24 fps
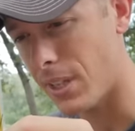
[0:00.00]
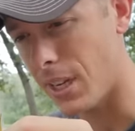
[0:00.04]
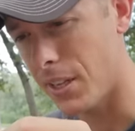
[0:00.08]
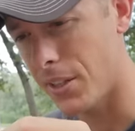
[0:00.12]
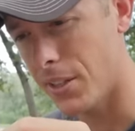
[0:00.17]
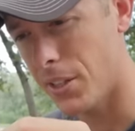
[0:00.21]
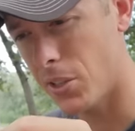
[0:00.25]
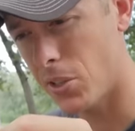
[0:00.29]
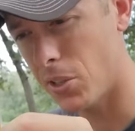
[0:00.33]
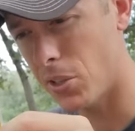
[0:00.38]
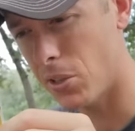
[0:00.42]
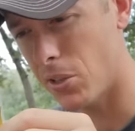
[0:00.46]

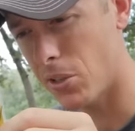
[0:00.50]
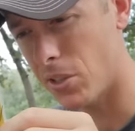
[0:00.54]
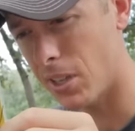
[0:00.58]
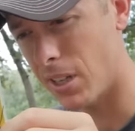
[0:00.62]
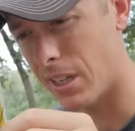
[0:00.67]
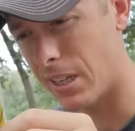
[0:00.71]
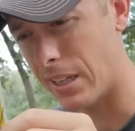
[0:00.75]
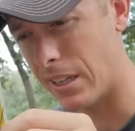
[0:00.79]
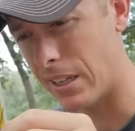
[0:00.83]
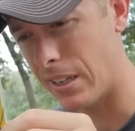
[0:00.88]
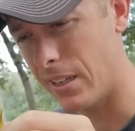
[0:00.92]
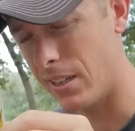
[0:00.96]
This looks
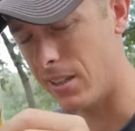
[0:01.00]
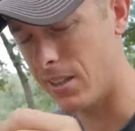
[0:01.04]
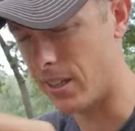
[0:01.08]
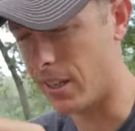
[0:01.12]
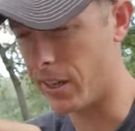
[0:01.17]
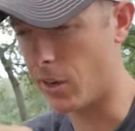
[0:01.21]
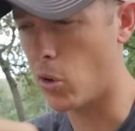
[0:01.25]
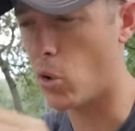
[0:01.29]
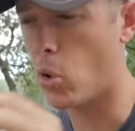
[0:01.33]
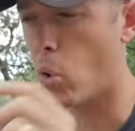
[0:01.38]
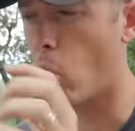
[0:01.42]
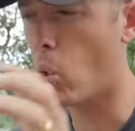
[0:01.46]
like it is
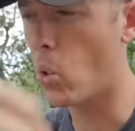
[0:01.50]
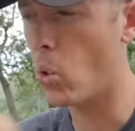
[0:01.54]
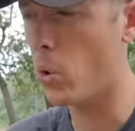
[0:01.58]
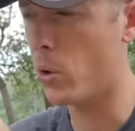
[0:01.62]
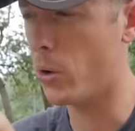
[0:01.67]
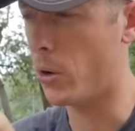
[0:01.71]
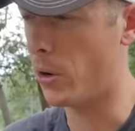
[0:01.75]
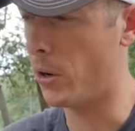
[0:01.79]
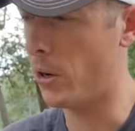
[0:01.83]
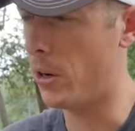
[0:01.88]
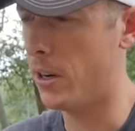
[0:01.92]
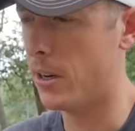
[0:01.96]
a
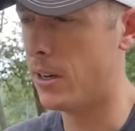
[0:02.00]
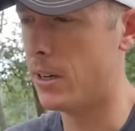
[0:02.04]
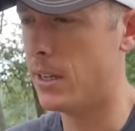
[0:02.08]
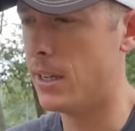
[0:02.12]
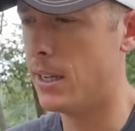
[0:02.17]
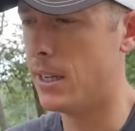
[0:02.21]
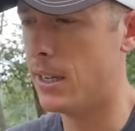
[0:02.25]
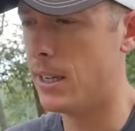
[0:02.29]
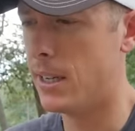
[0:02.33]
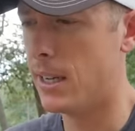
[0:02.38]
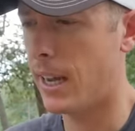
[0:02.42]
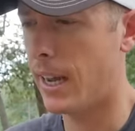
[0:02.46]
quarter
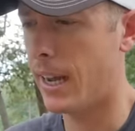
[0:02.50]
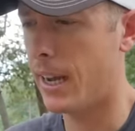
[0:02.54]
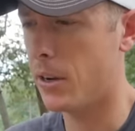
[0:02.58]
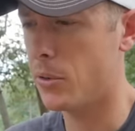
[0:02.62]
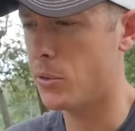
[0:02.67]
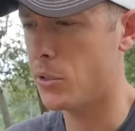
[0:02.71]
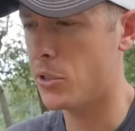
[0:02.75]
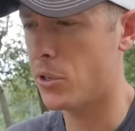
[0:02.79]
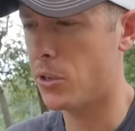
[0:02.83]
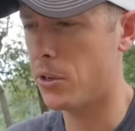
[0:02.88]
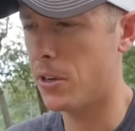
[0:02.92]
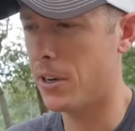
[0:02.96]

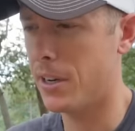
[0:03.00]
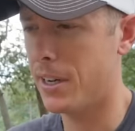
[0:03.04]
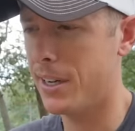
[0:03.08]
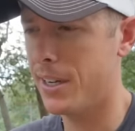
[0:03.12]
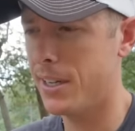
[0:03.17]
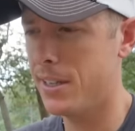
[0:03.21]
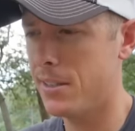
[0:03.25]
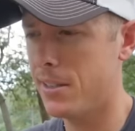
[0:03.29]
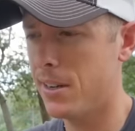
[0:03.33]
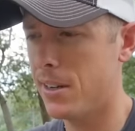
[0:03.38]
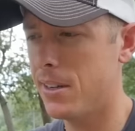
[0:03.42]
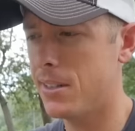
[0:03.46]
ouncer and
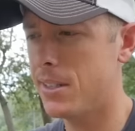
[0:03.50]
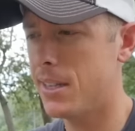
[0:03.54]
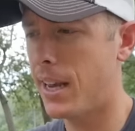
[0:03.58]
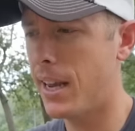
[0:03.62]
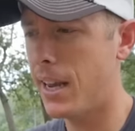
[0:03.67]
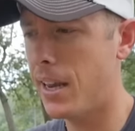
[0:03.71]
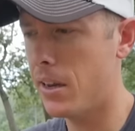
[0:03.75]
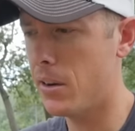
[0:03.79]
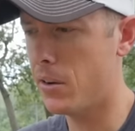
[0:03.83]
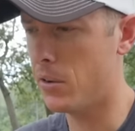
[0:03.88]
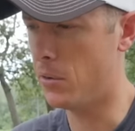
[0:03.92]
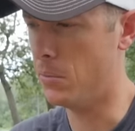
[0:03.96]
it's a
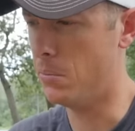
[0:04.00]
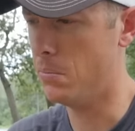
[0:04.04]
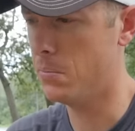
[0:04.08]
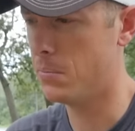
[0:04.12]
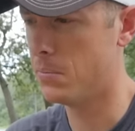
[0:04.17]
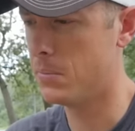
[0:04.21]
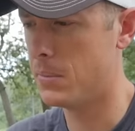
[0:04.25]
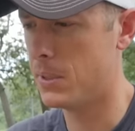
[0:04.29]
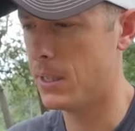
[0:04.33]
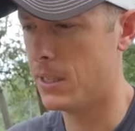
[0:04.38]
tandem,